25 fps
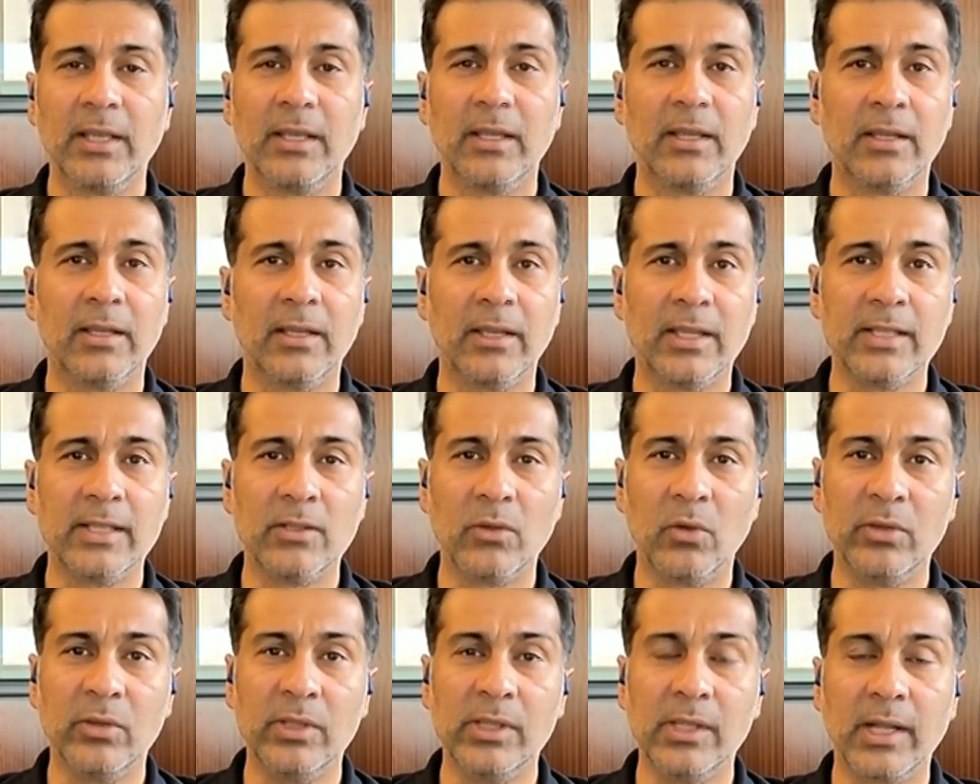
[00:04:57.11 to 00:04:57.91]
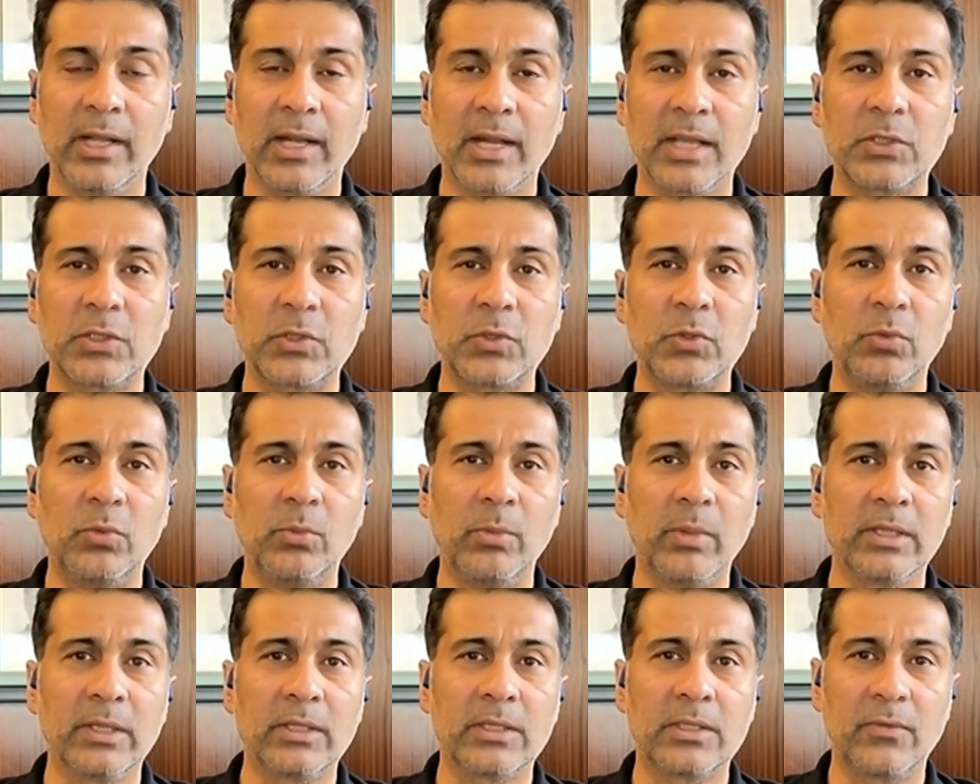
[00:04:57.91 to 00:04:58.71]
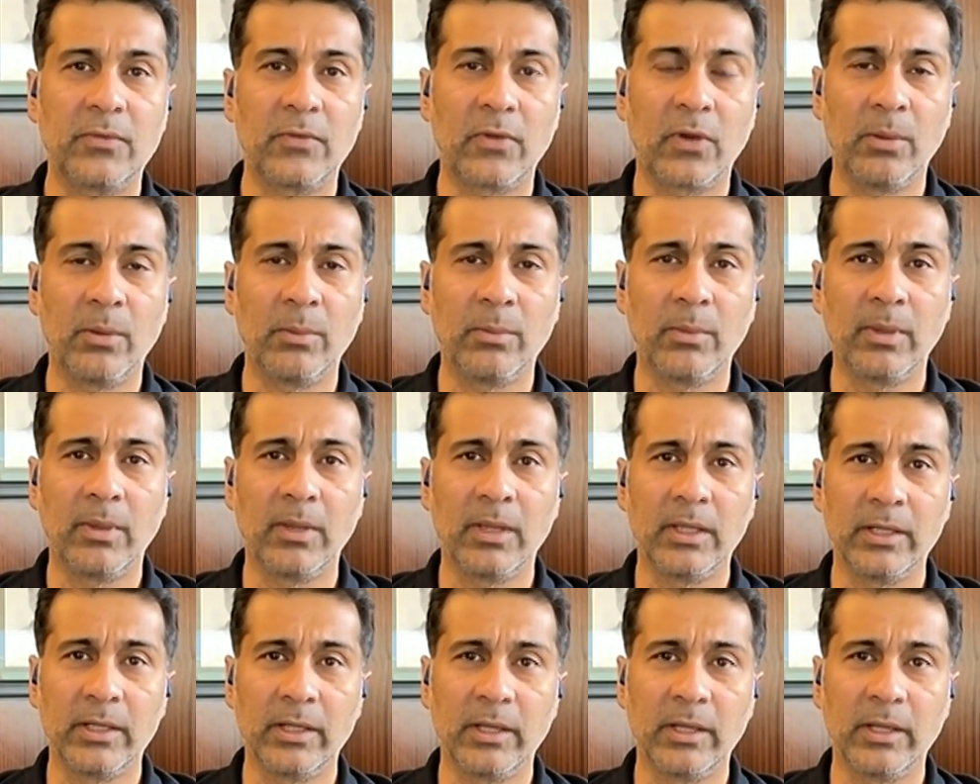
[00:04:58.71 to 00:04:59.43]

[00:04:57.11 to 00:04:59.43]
uh, in the last two months from uh,